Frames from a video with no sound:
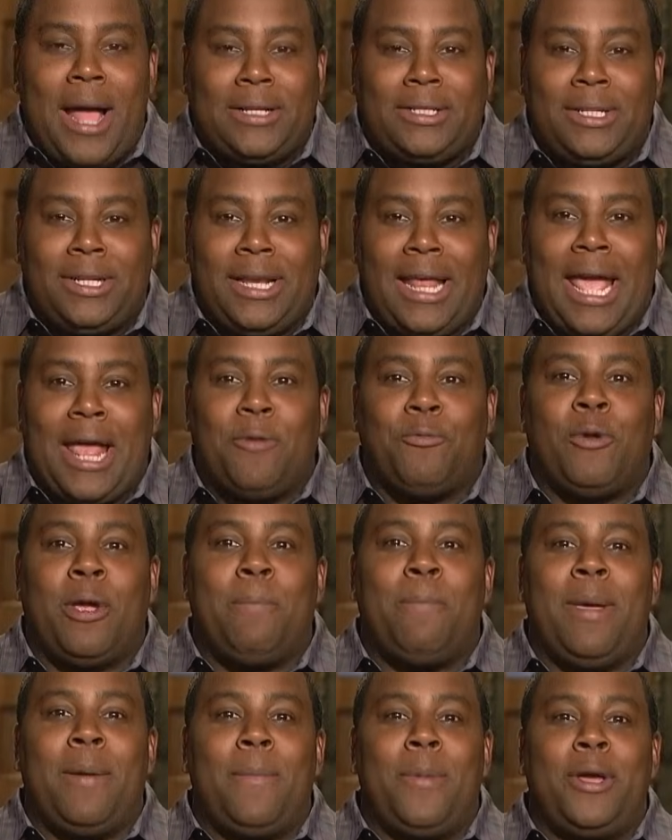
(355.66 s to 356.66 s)
watching and
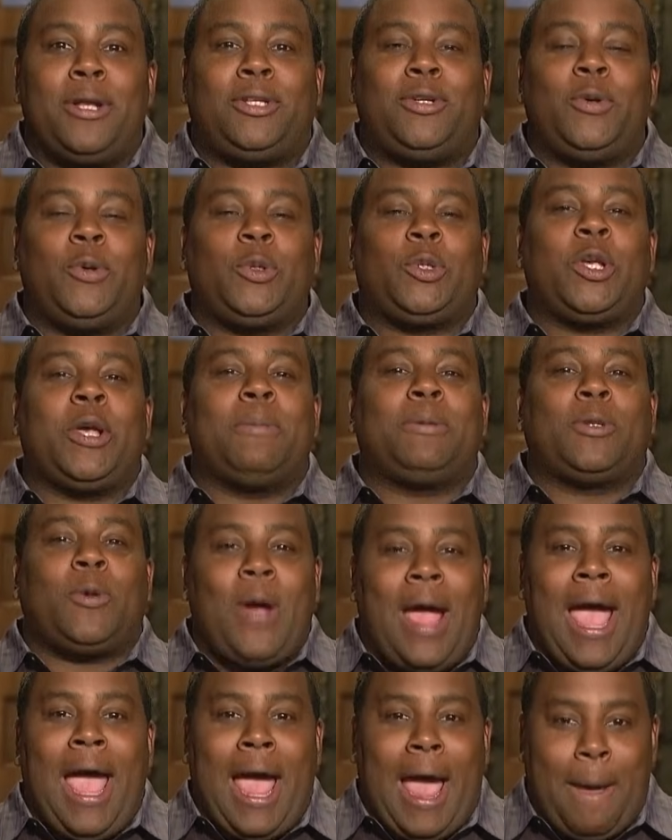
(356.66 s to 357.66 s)
remember to
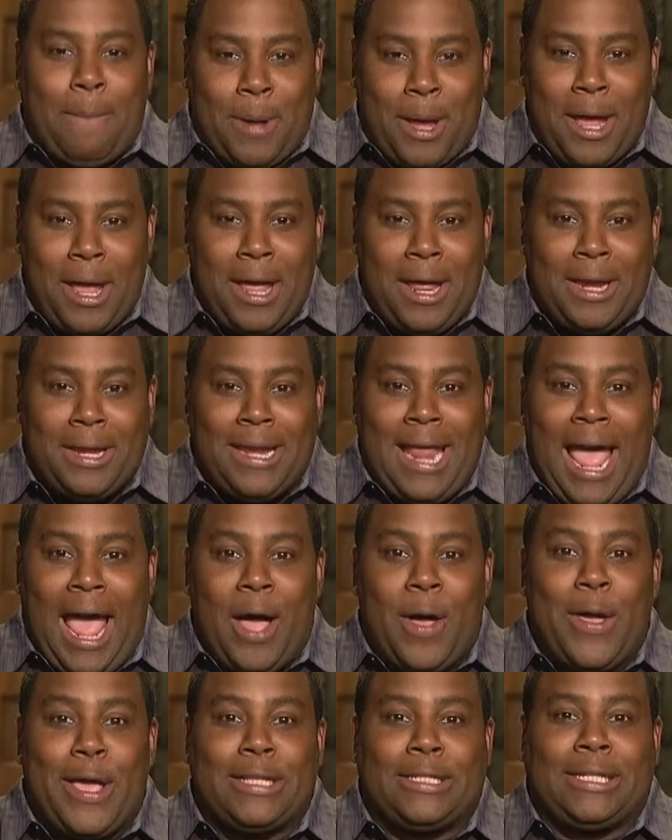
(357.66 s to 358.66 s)
subscribe.
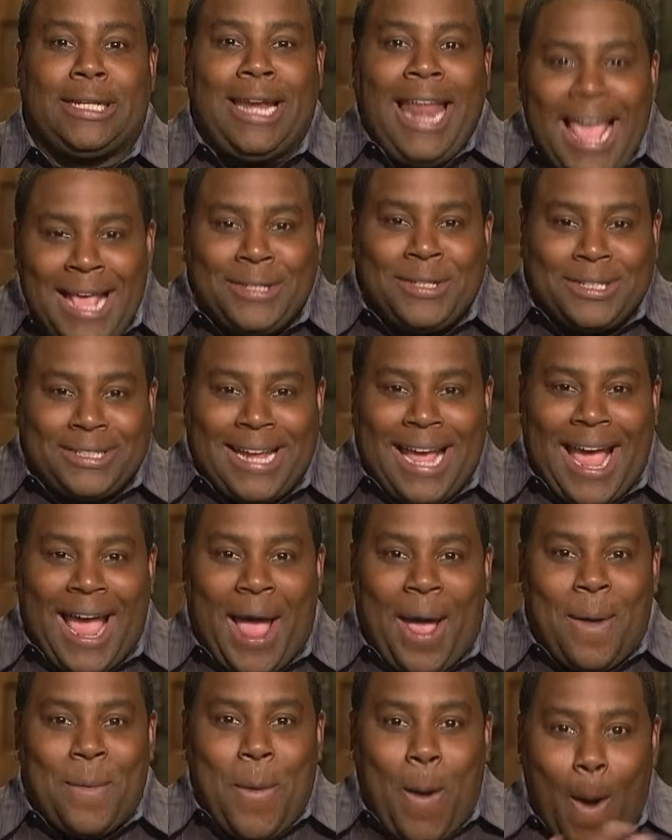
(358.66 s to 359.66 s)
Now it's laser
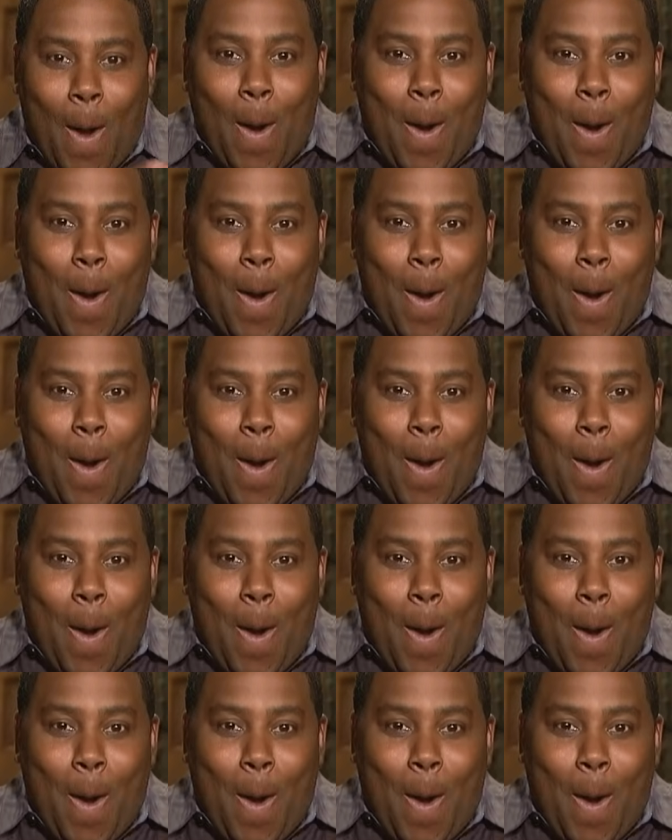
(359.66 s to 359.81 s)
time.